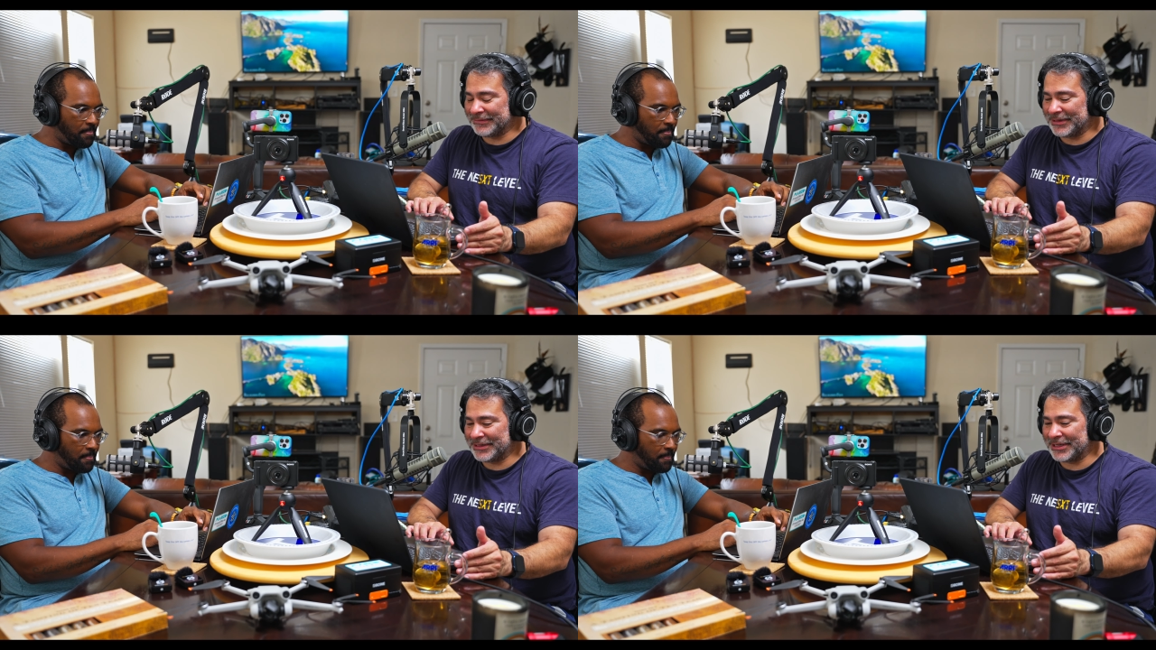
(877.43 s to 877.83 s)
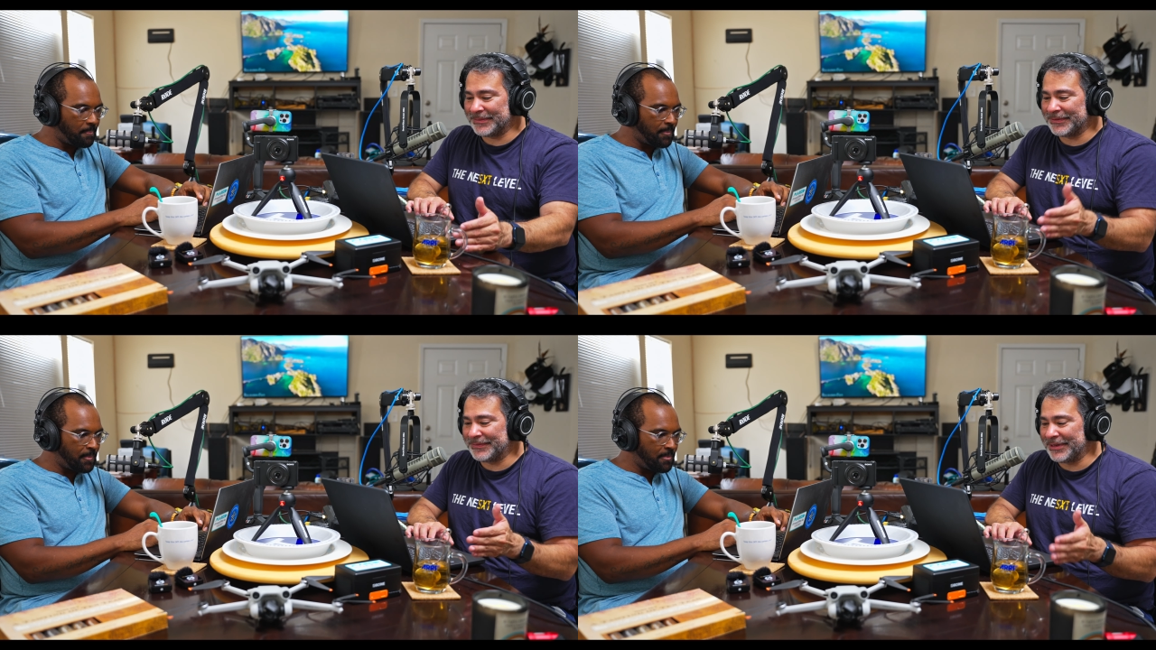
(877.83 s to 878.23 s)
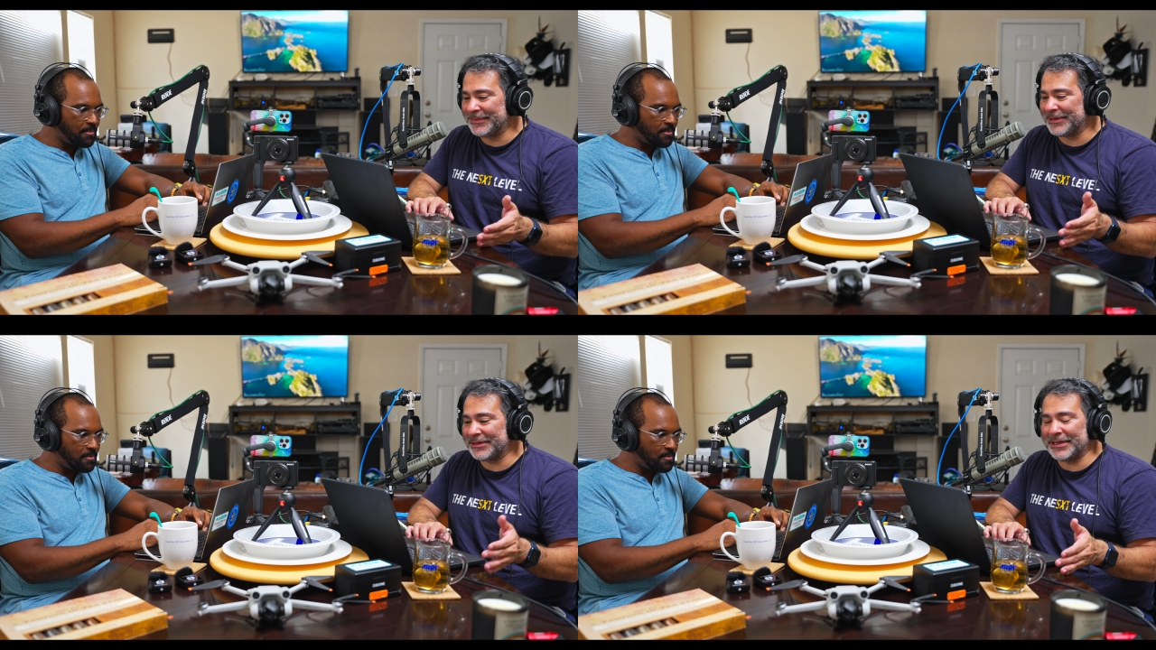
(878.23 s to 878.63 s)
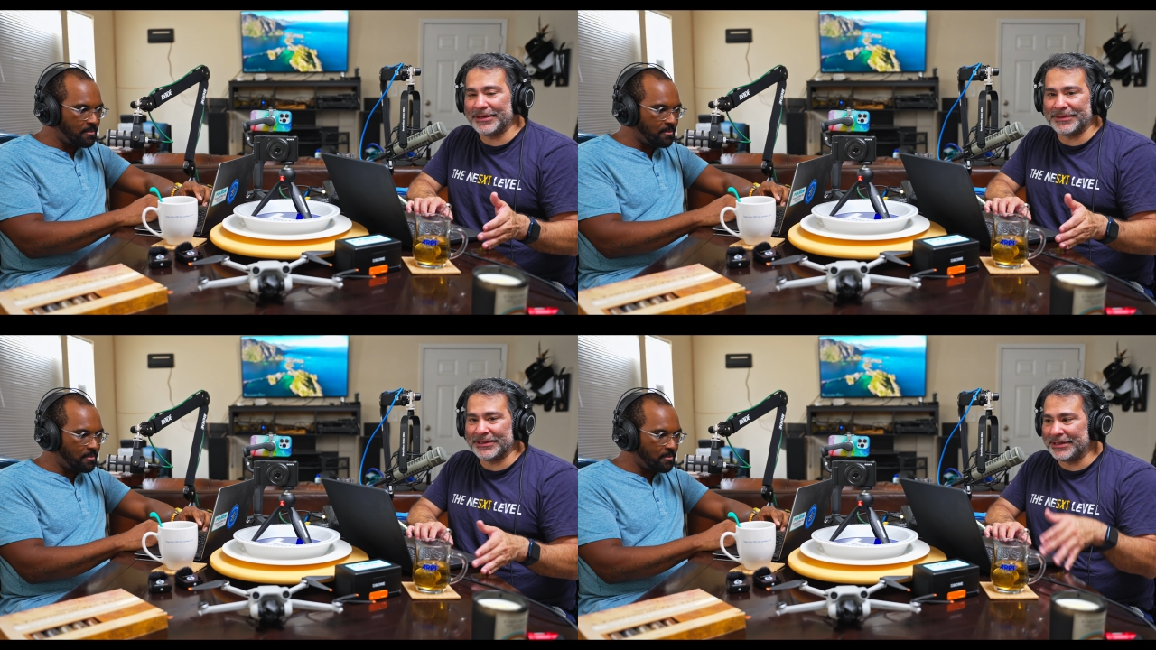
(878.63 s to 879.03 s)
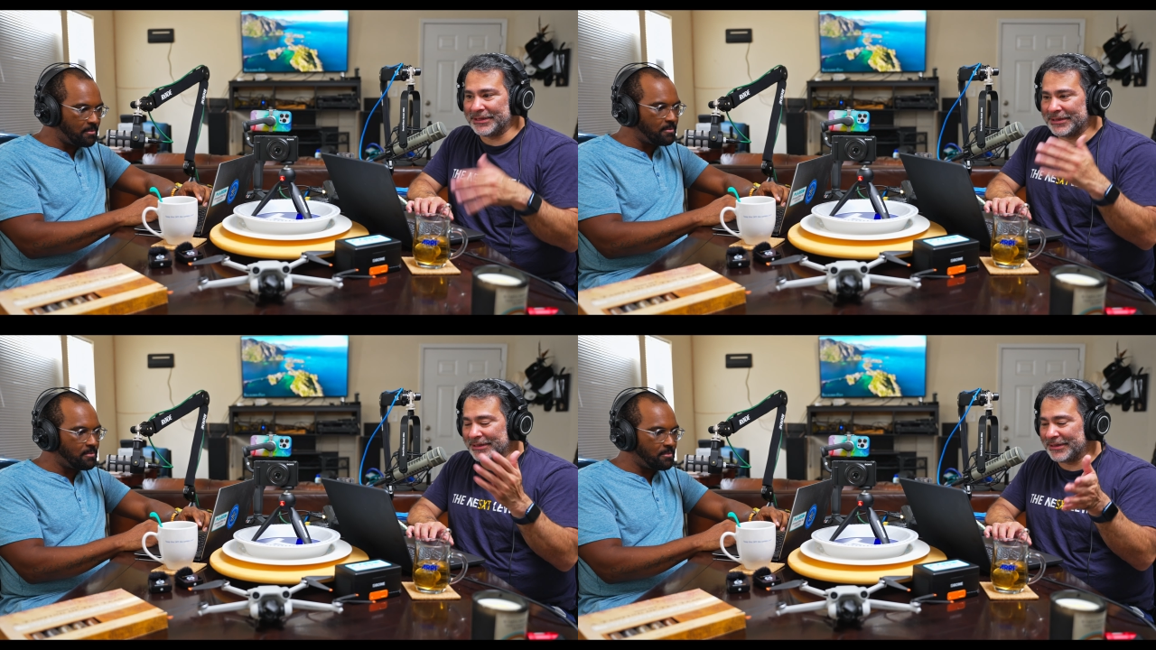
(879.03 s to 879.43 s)
Speaker 1: right type of E-mount camera
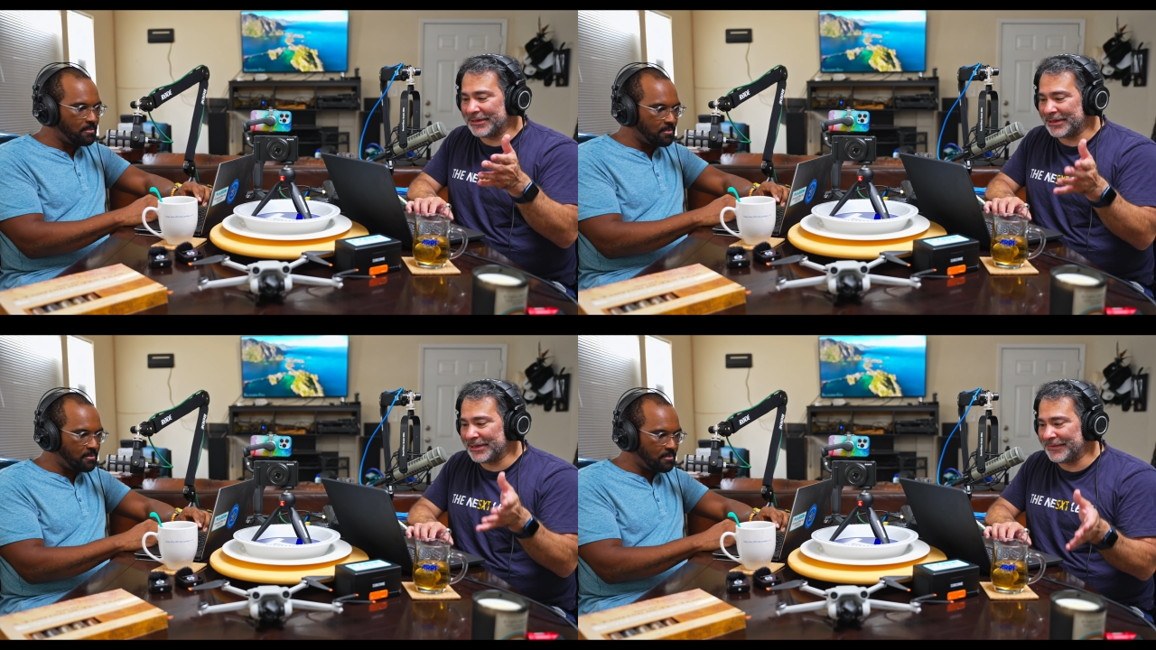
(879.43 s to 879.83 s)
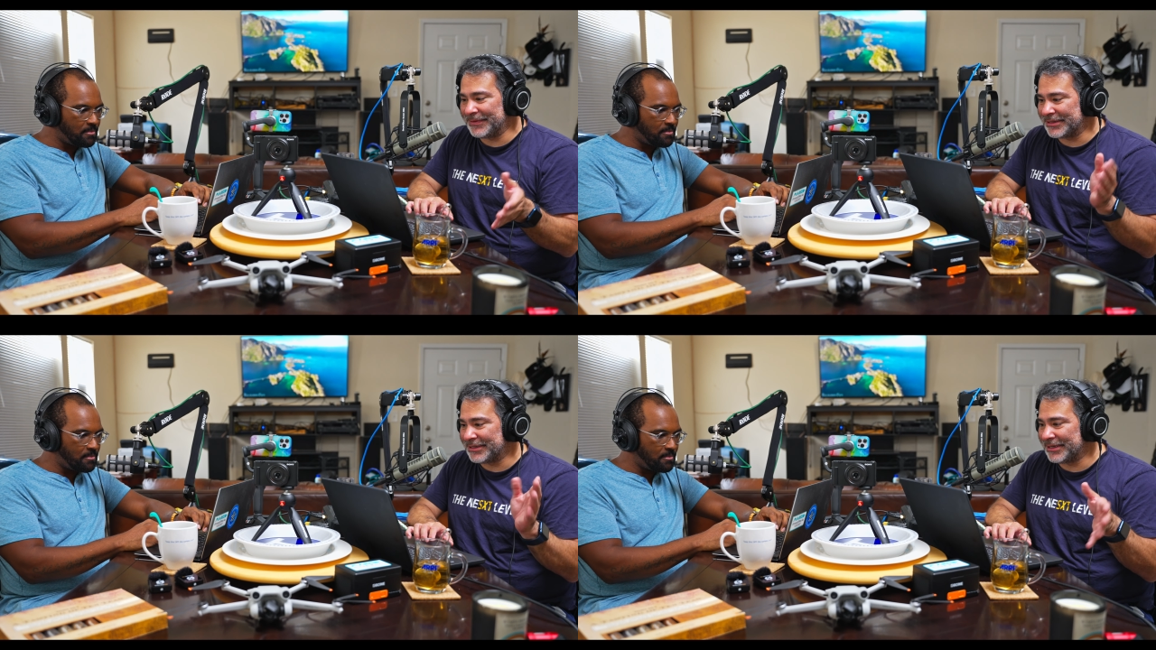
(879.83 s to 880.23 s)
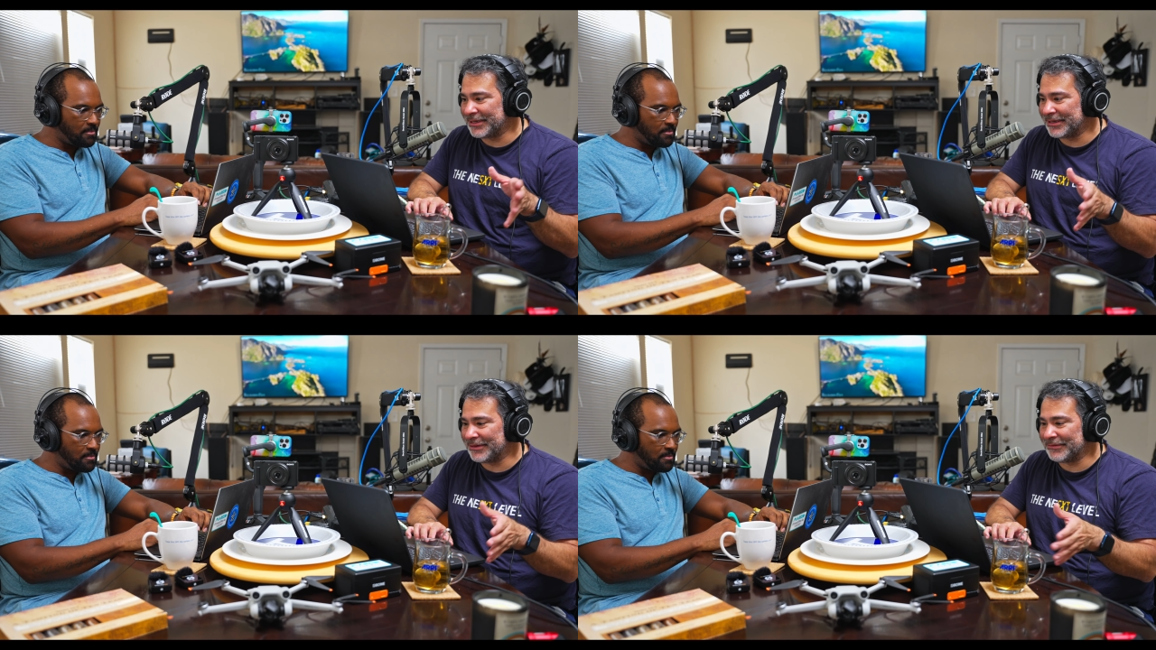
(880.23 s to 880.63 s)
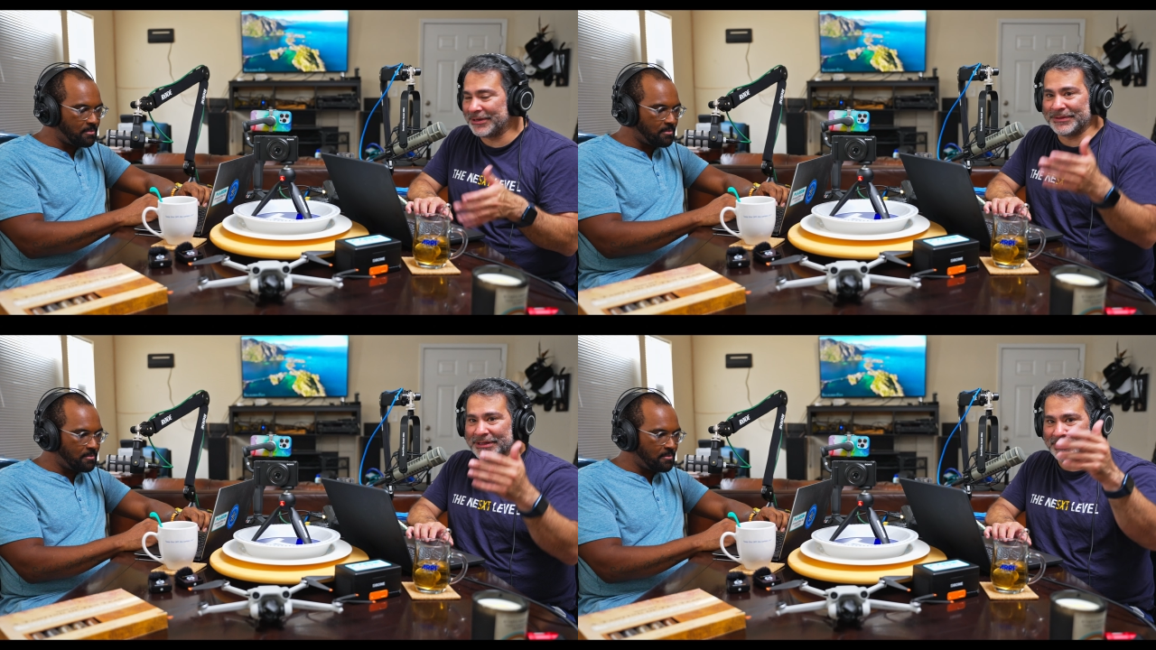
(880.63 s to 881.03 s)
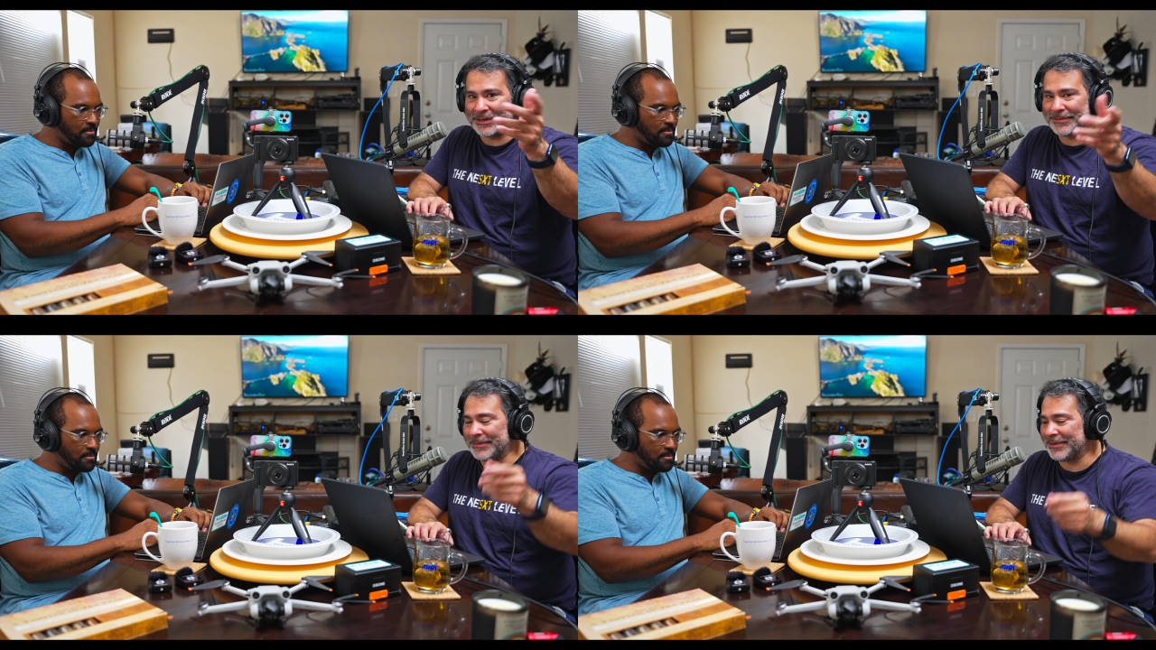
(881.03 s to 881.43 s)
like uh, like an FX9 or even the
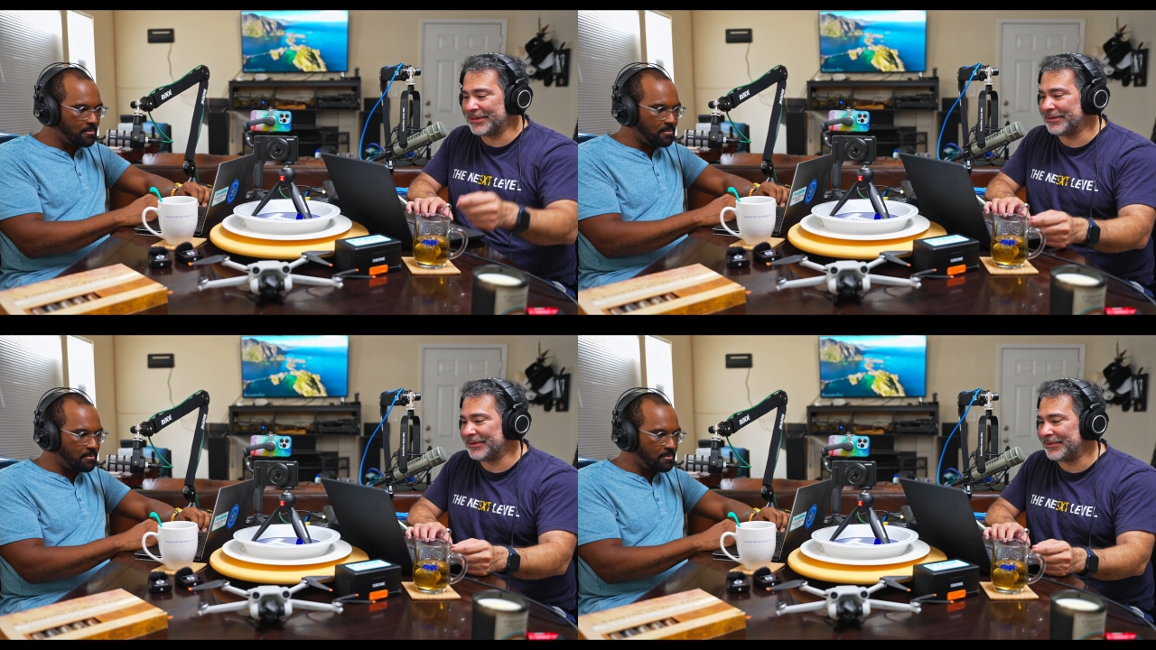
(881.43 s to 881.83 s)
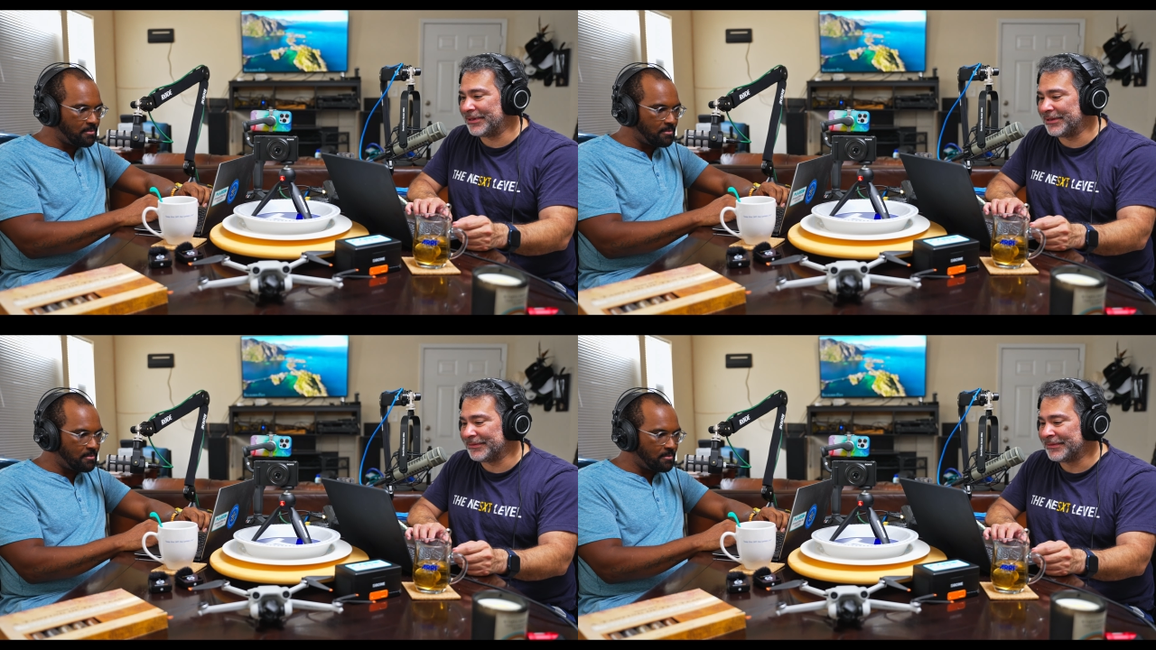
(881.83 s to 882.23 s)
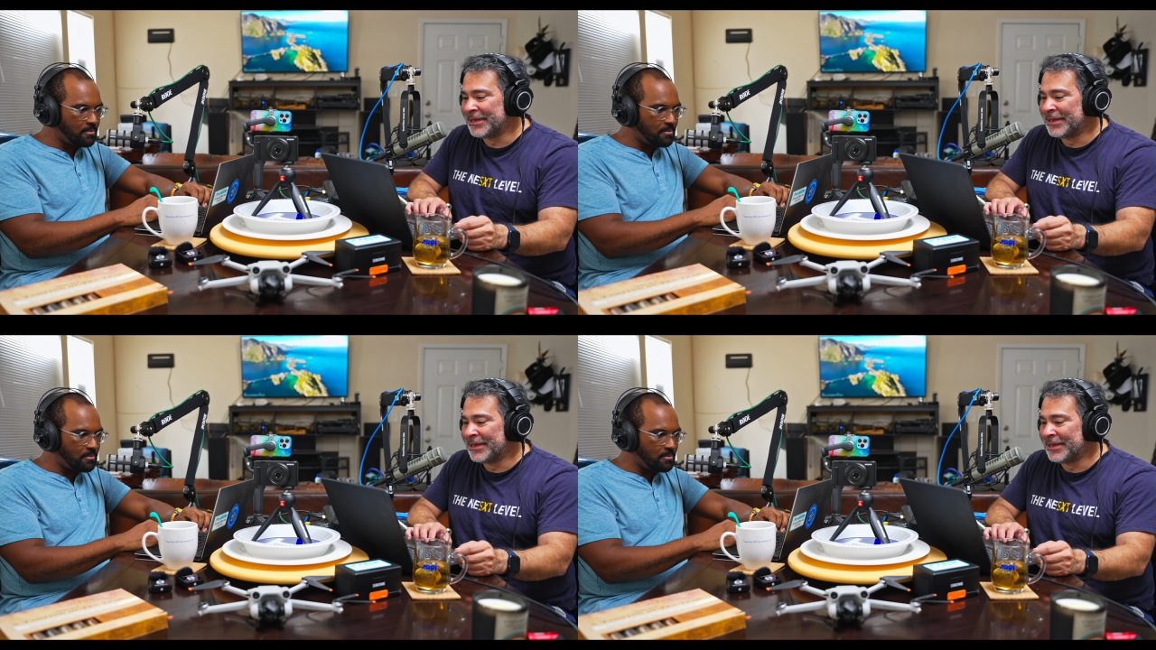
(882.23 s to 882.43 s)
upcoming Sony Burano